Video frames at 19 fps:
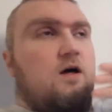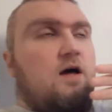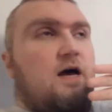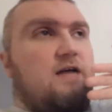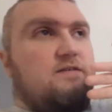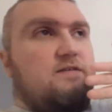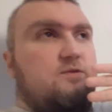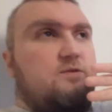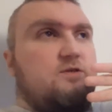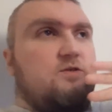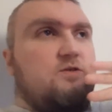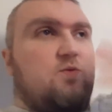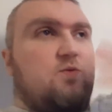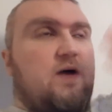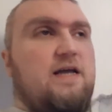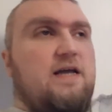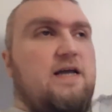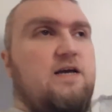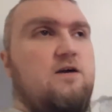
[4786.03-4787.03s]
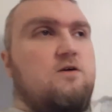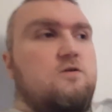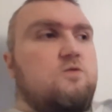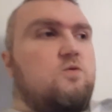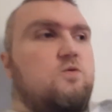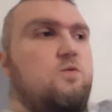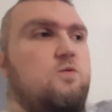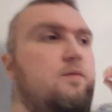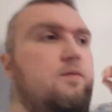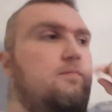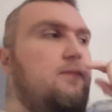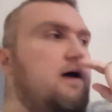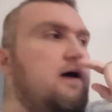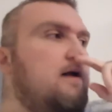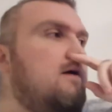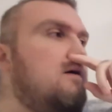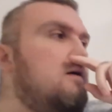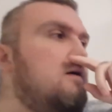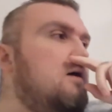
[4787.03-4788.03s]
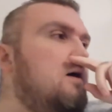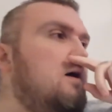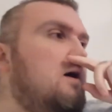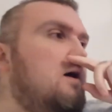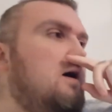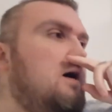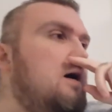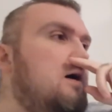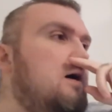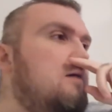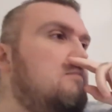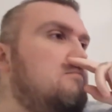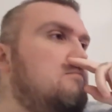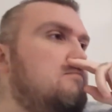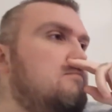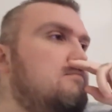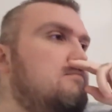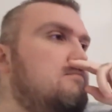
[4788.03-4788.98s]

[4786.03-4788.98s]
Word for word: as far as writing goes will be better um,